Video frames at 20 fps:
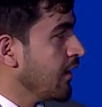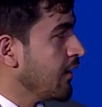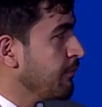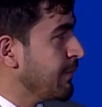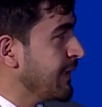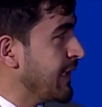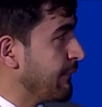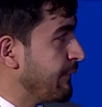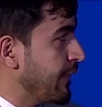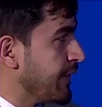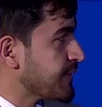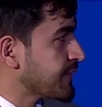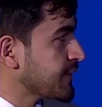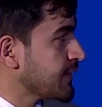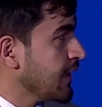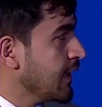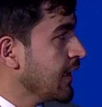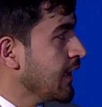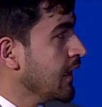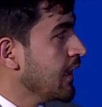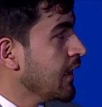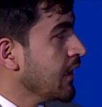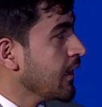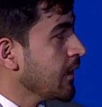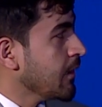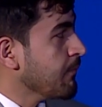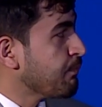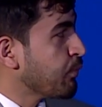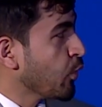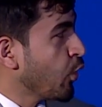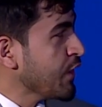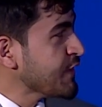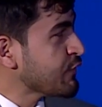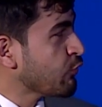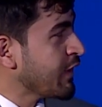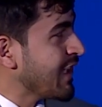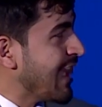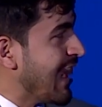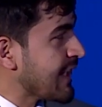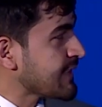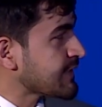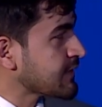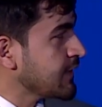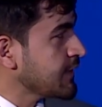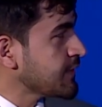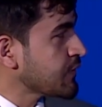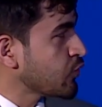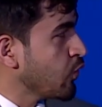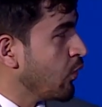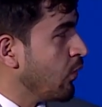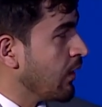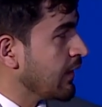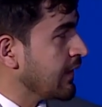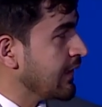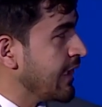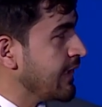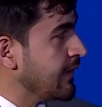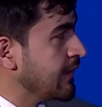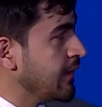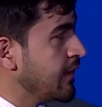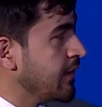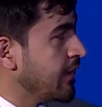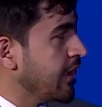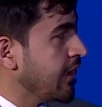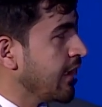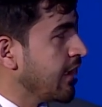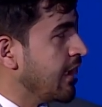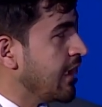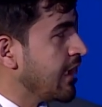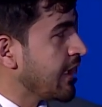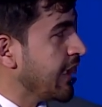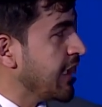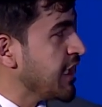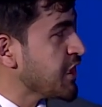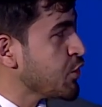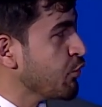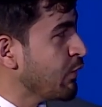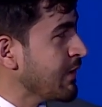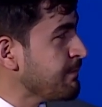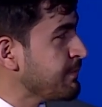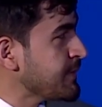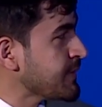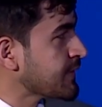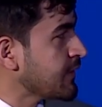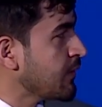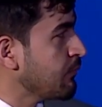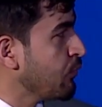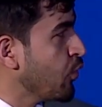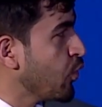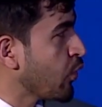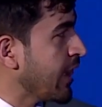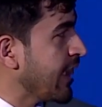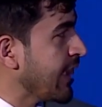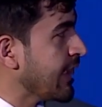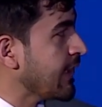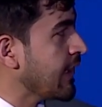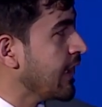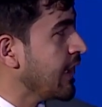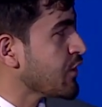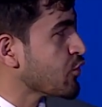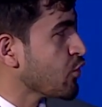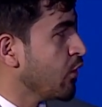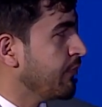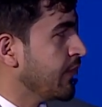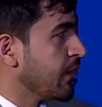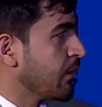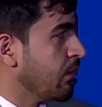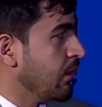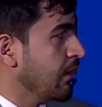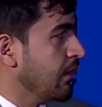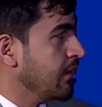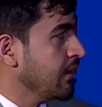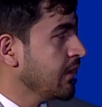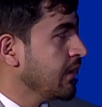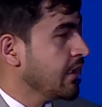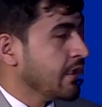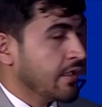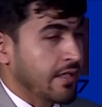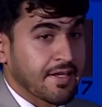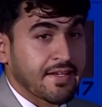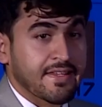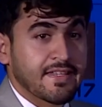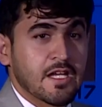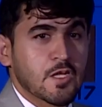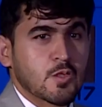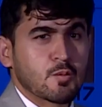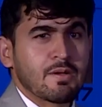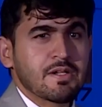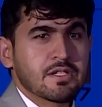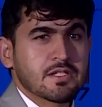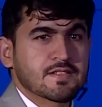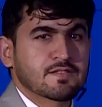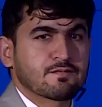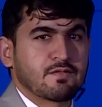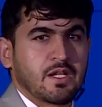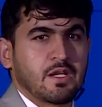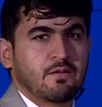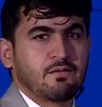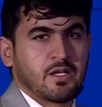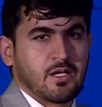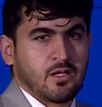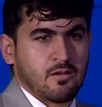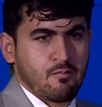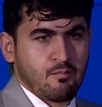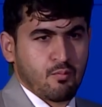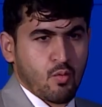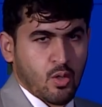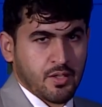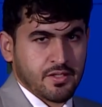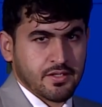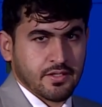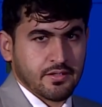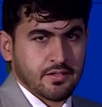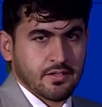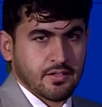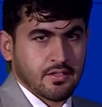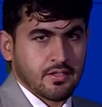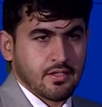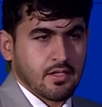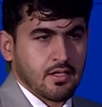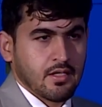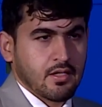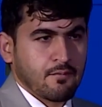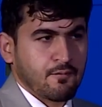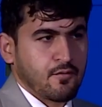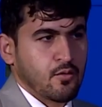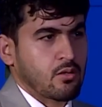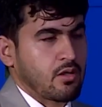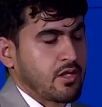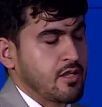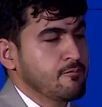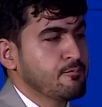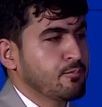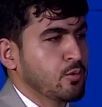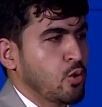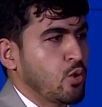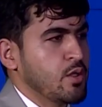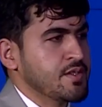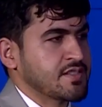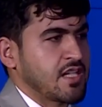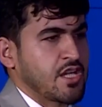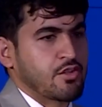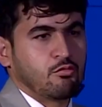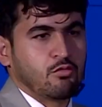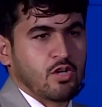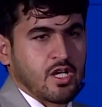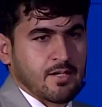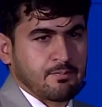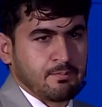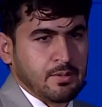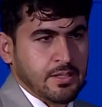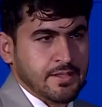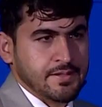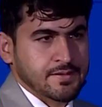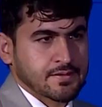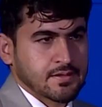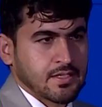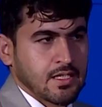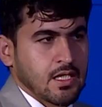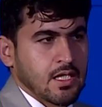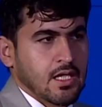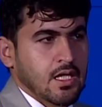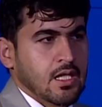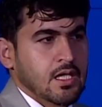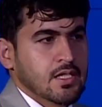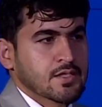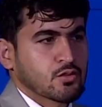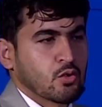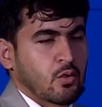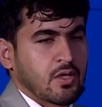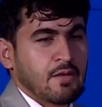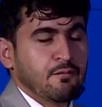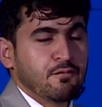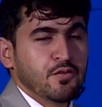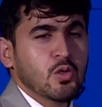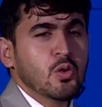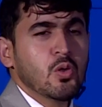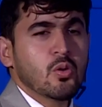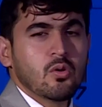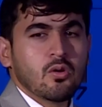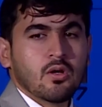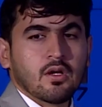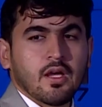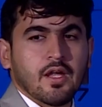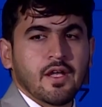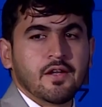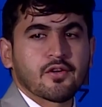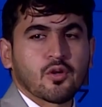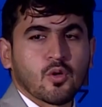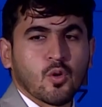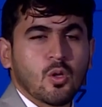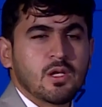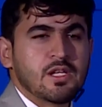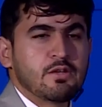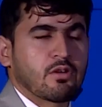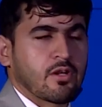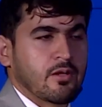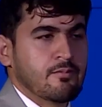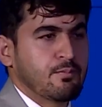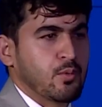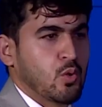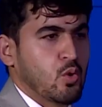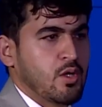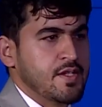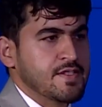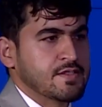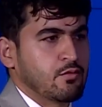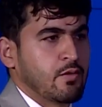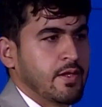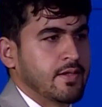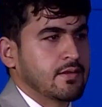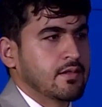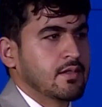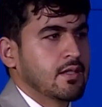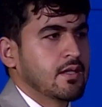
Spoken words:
benefits. Employees with access to online learning are 81% more engaged overall. Engagement is very, very important for employees at workplace. So if you enroll your employees with